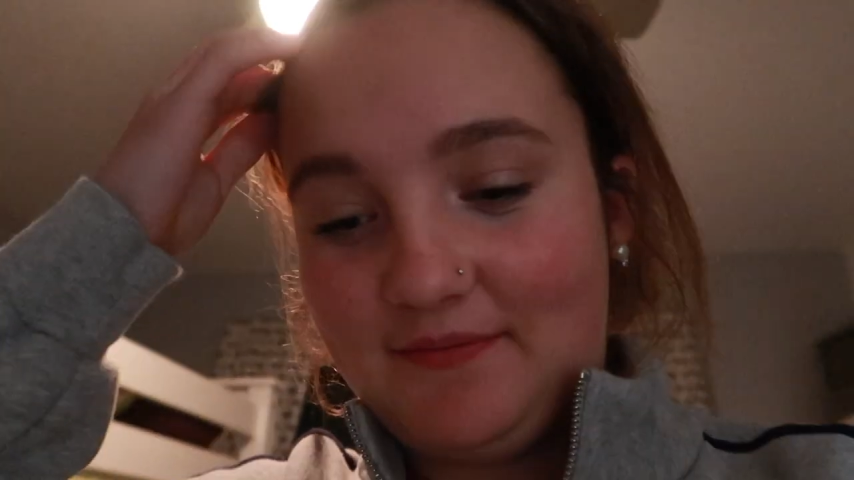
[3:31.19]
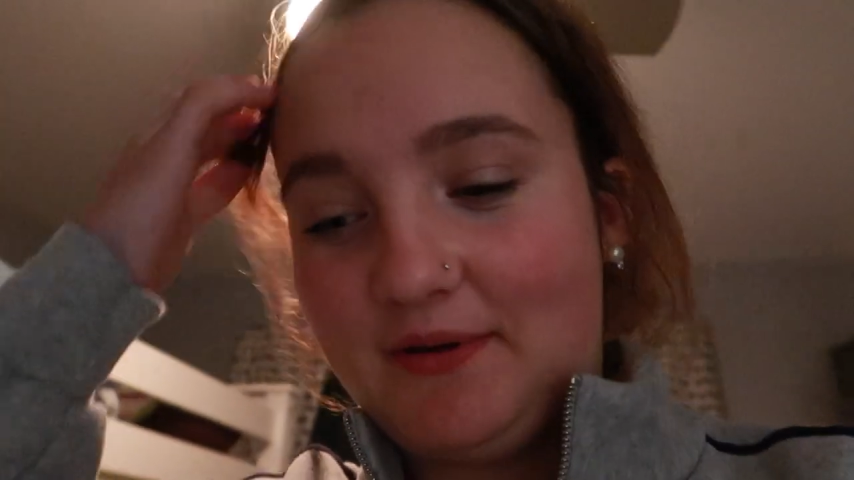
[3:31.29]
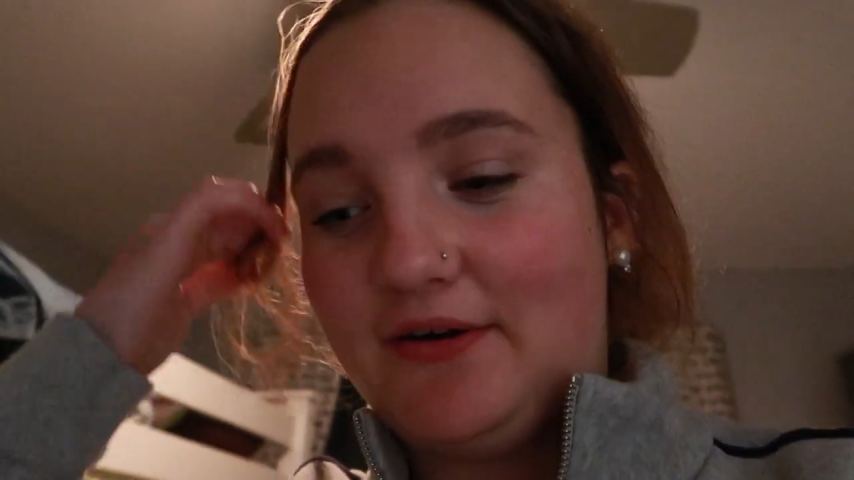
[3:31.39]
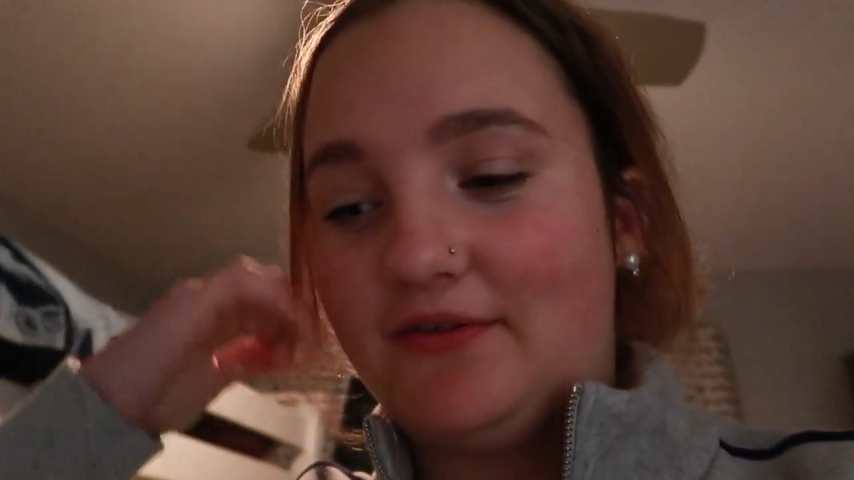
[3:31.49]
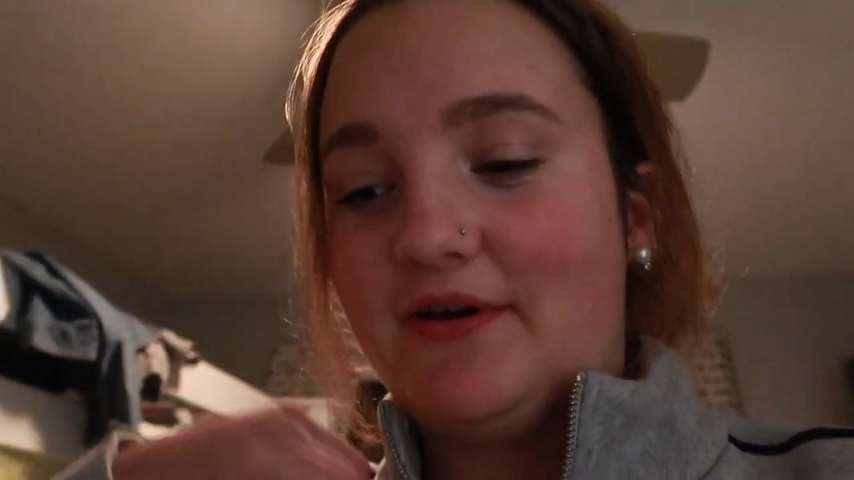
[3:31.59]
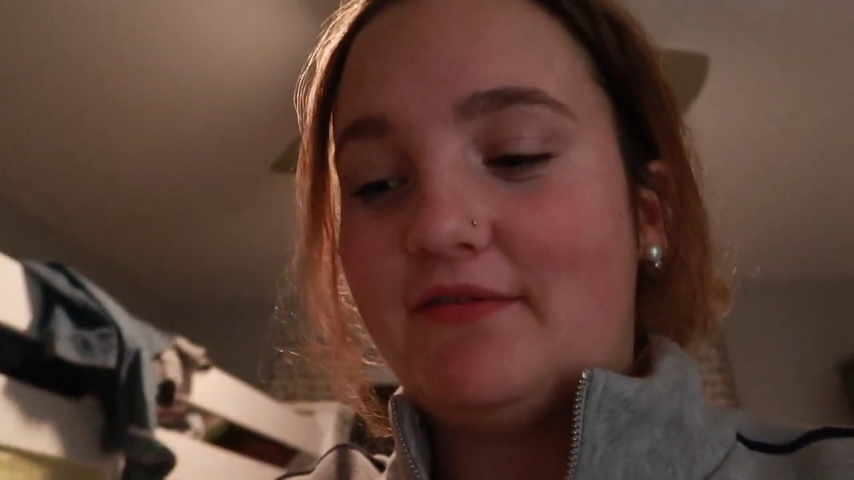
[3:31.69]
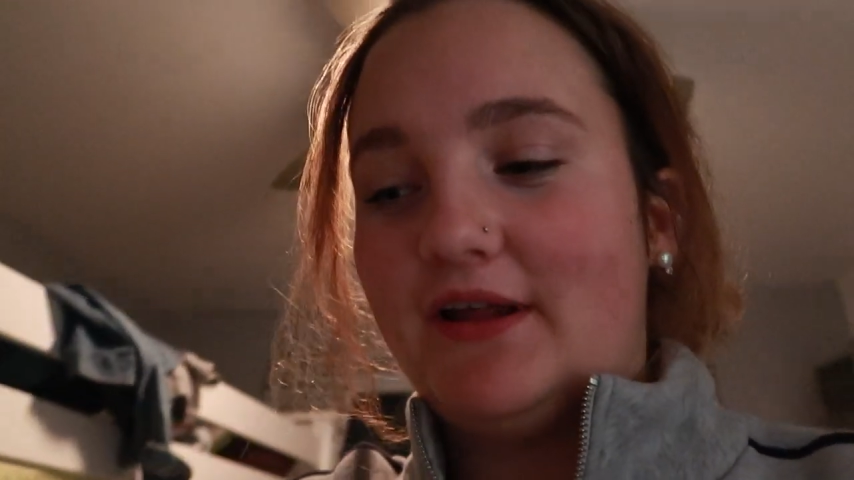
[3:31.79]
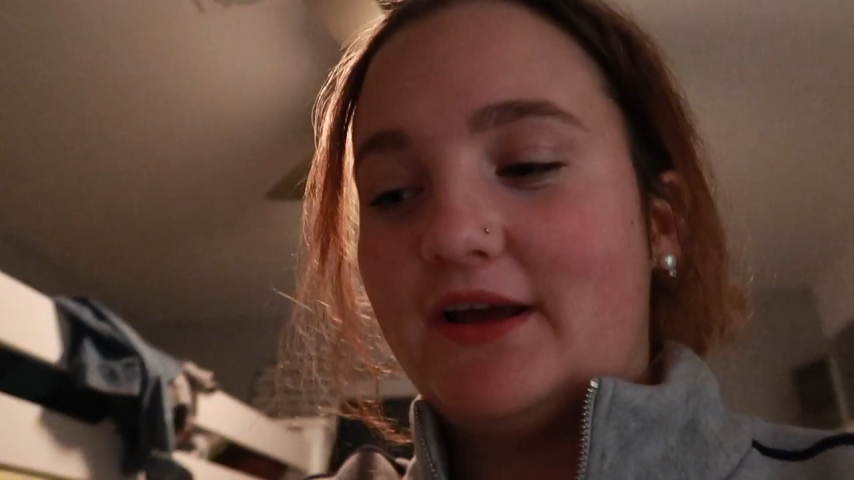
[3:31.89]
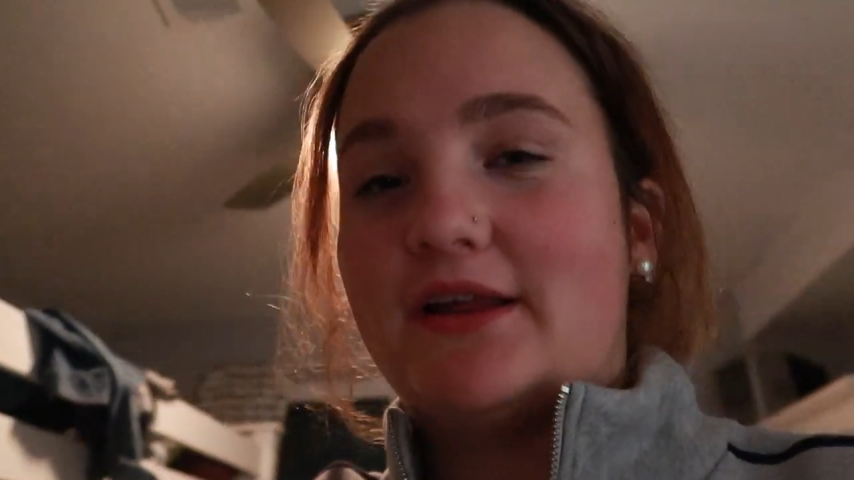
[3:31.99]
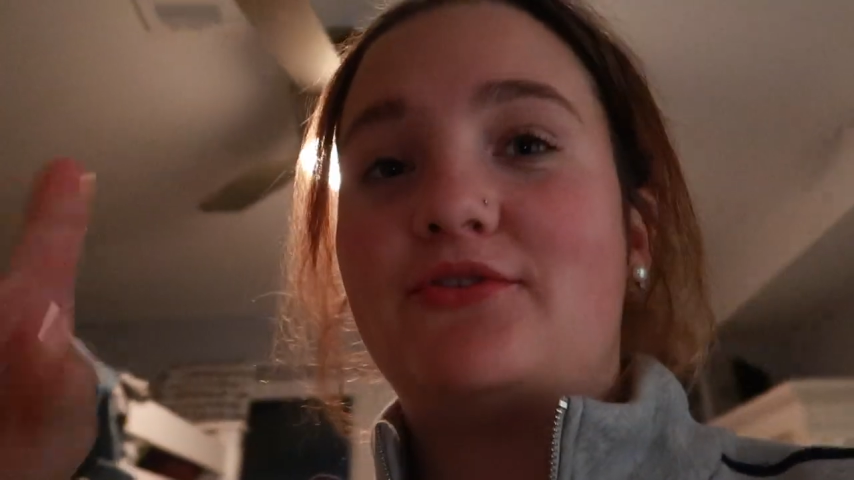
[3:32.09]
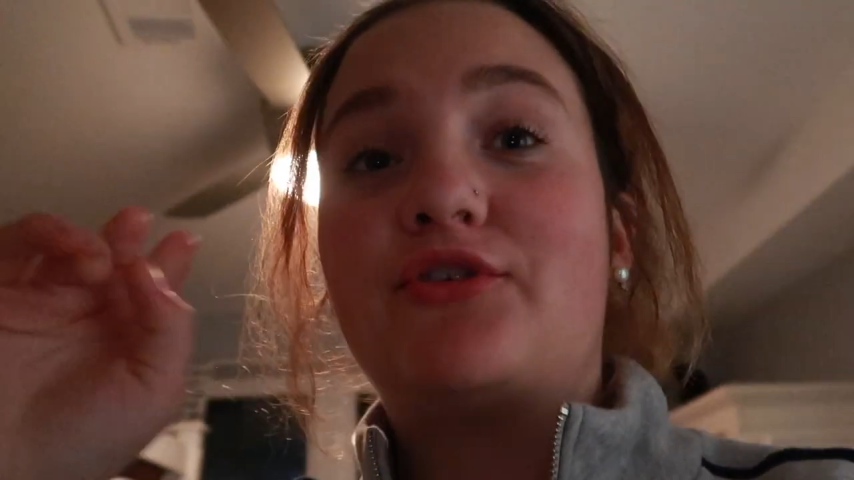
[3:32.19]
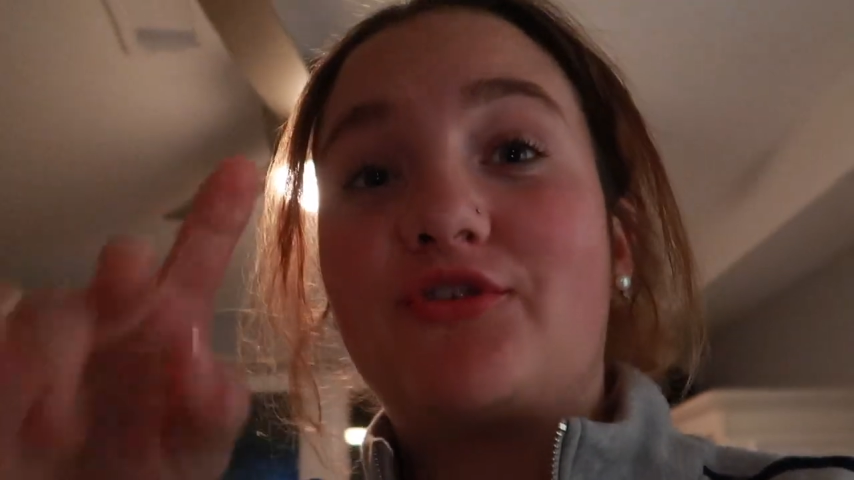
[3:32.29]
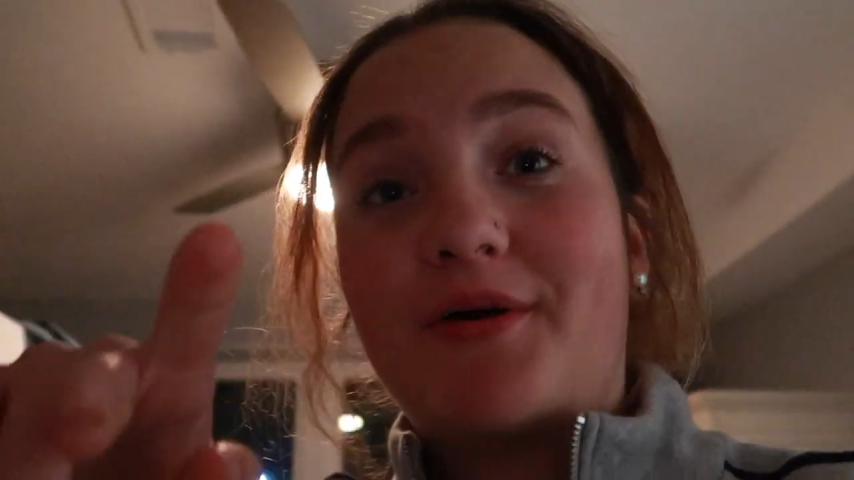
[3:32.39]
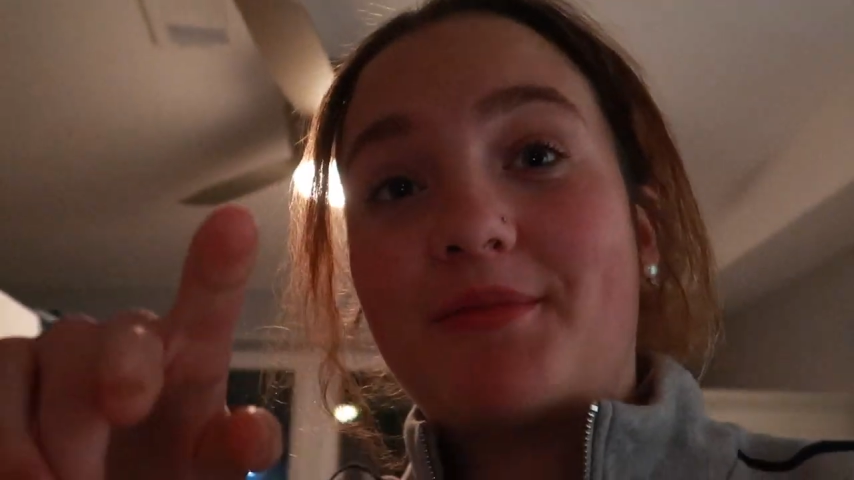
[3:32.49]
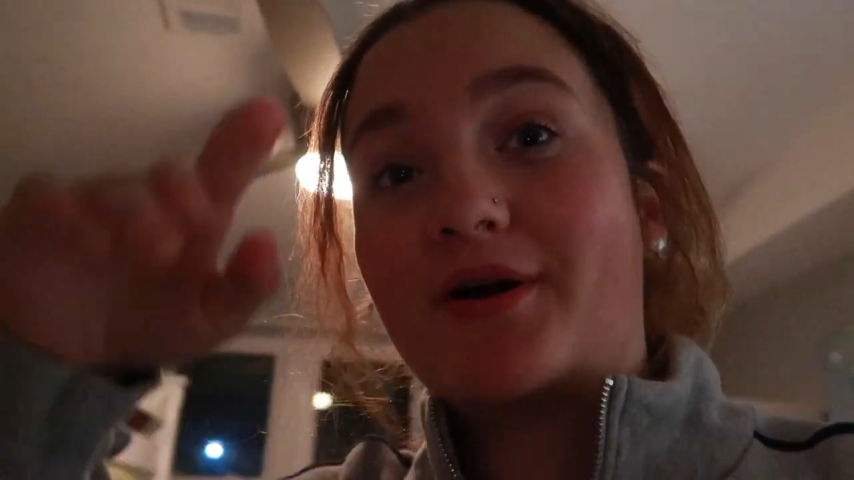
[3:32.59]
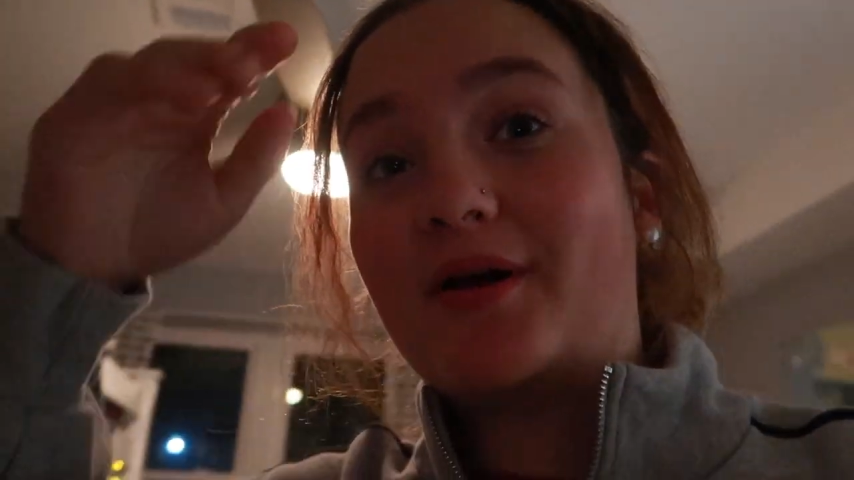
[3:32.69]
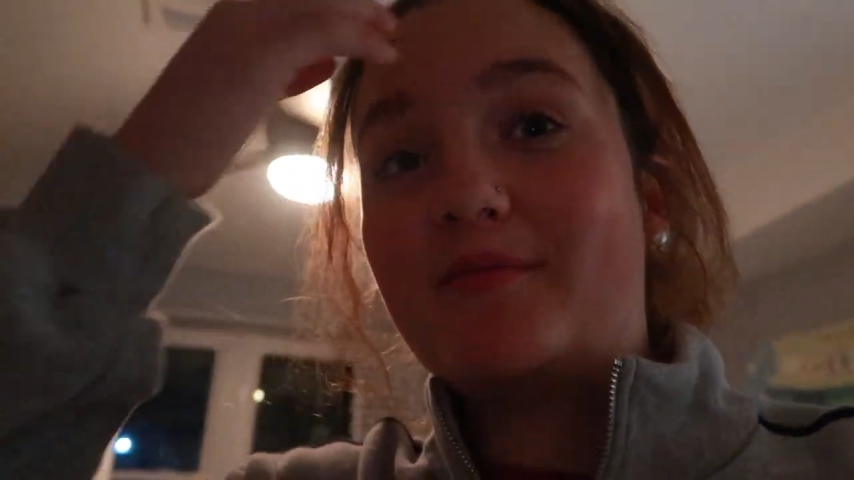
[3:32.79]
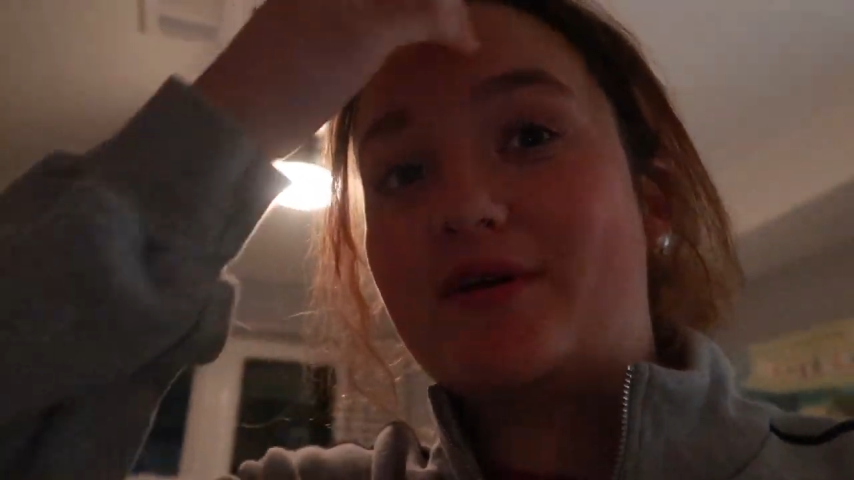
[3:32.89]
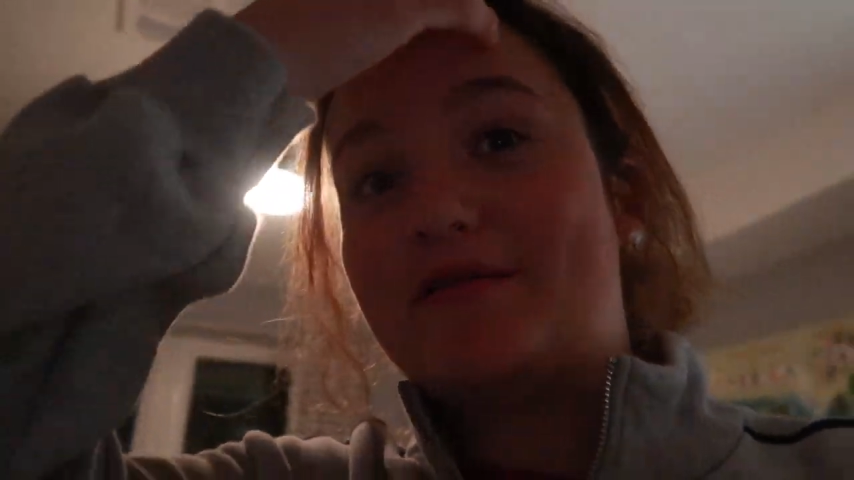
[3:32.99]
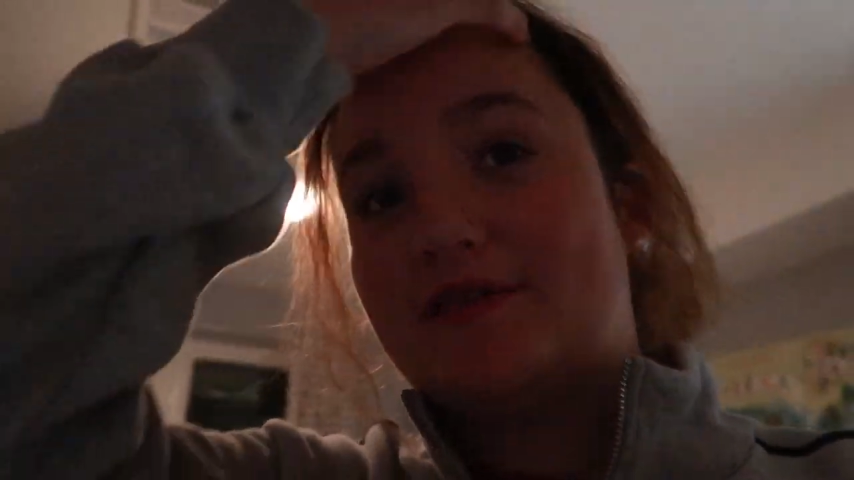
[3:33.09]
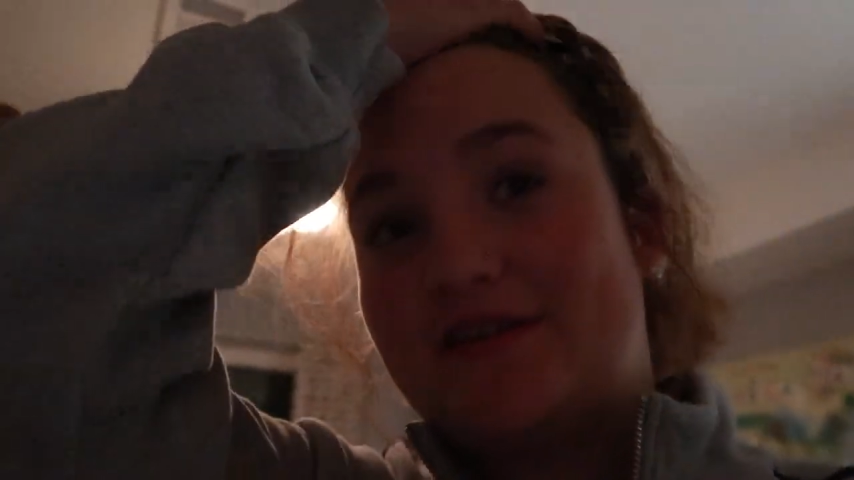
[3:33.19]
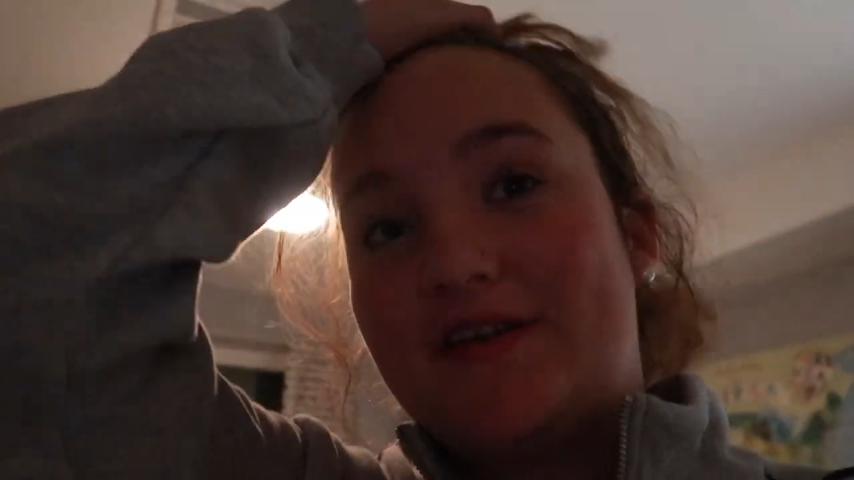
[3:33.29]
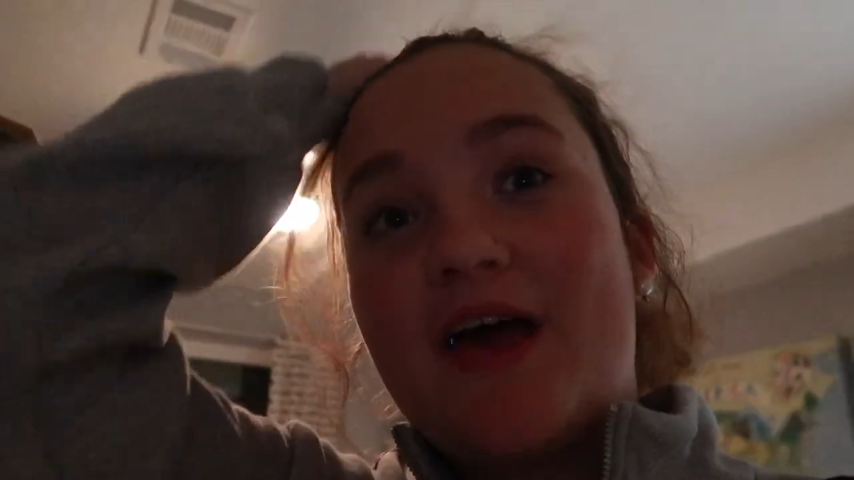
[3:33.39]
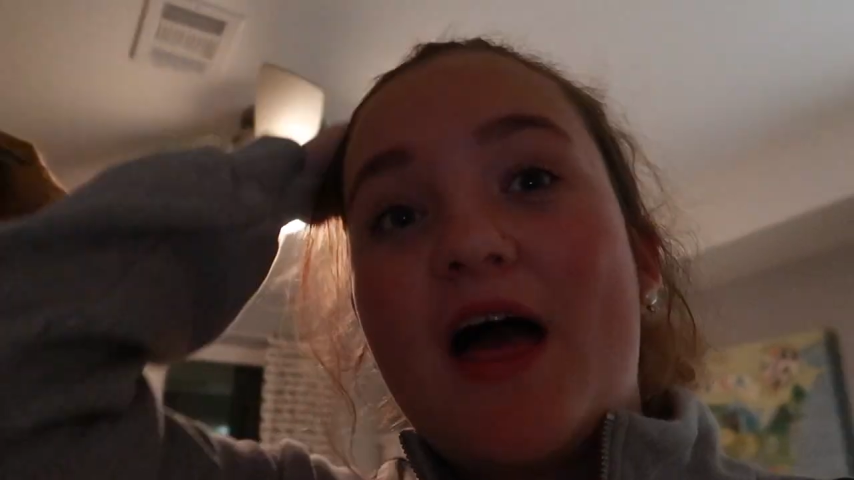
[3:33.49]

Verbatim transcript: because we have like in the drama club we have this